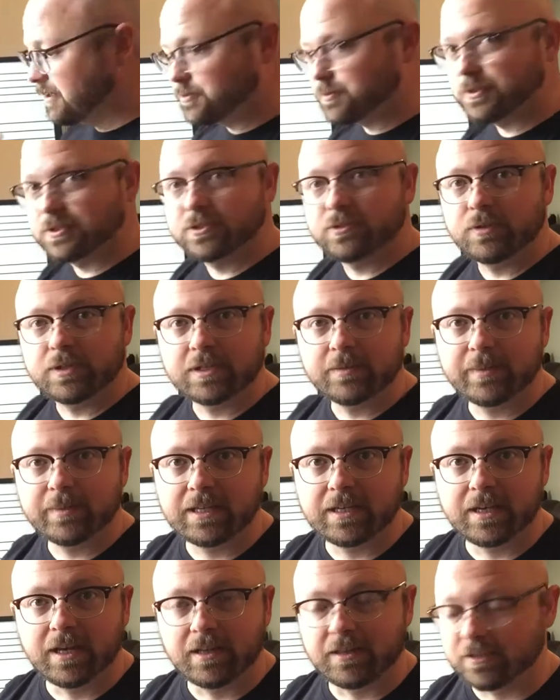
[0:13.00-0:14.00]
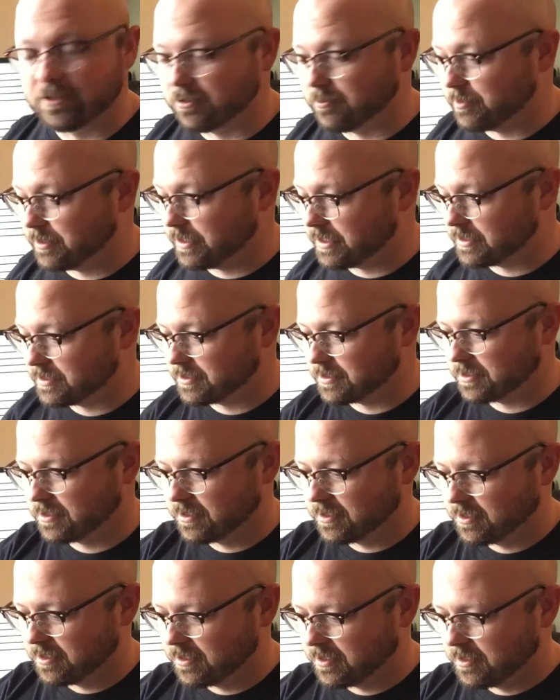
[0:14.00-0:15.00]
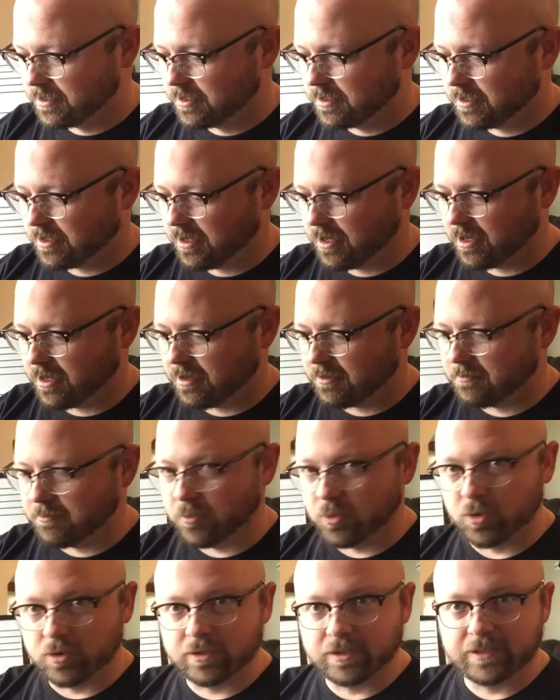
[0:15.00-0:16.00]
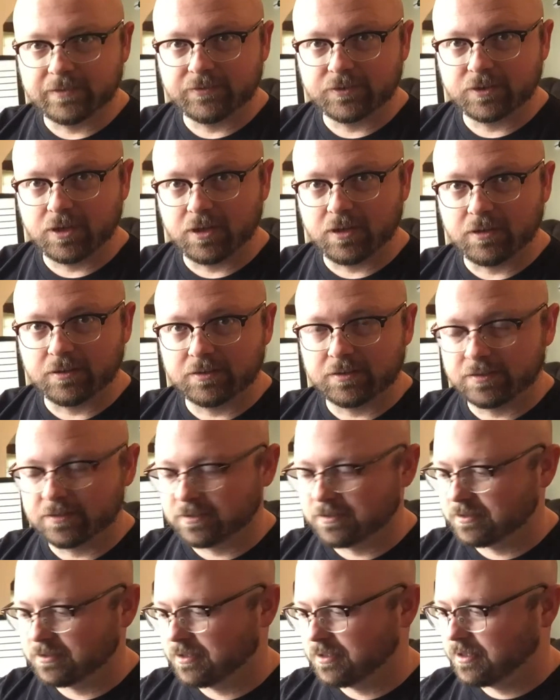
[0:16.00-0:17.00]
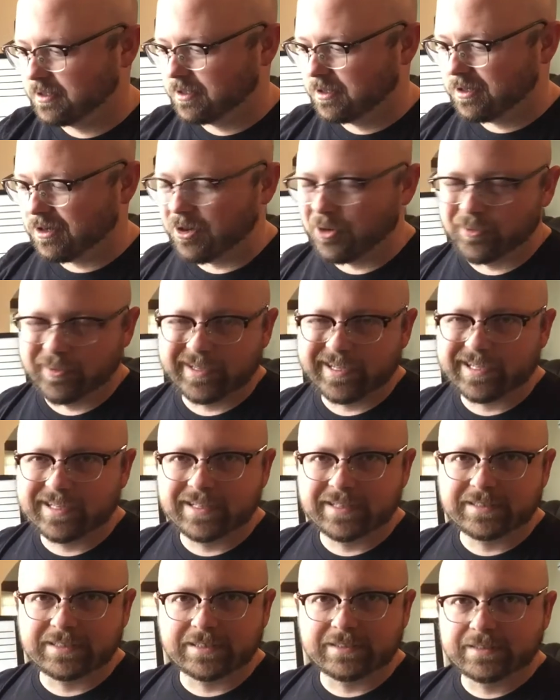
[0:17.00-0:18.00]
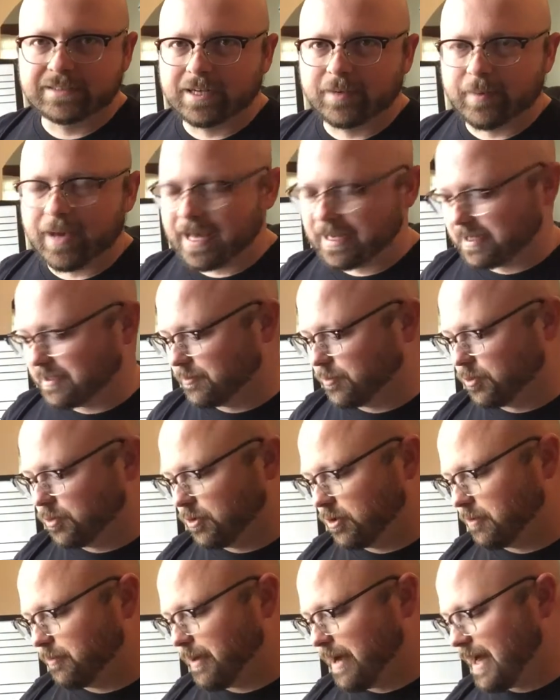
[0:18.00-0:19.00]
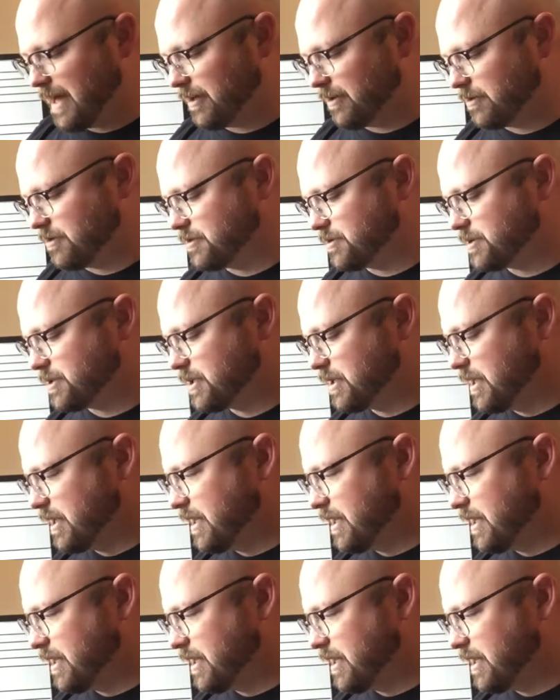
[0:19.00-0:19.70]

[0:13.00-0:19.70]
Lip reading: one's going to be a little bit more difficult, only in the sense that I'm adding more patterns